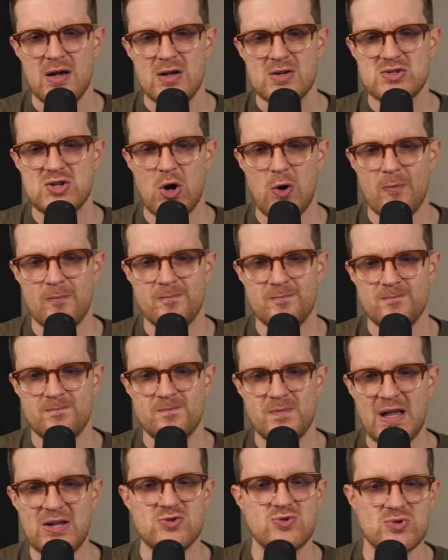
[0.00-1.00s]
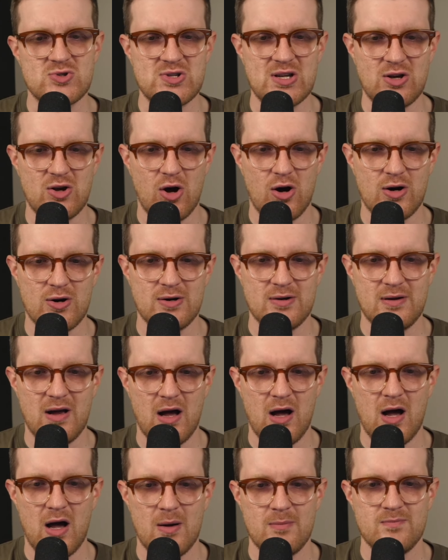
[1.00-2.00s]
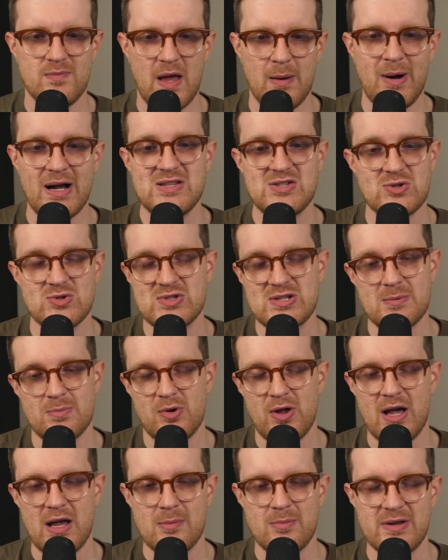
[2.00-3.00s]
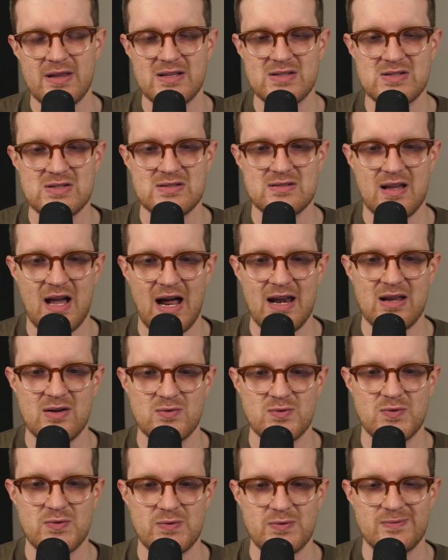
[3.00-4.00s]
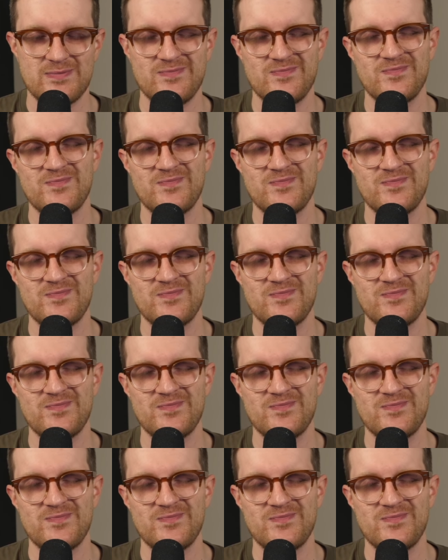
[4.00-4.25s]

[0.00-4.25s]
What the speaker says: So interesting card. It might still see play, but it's kind of,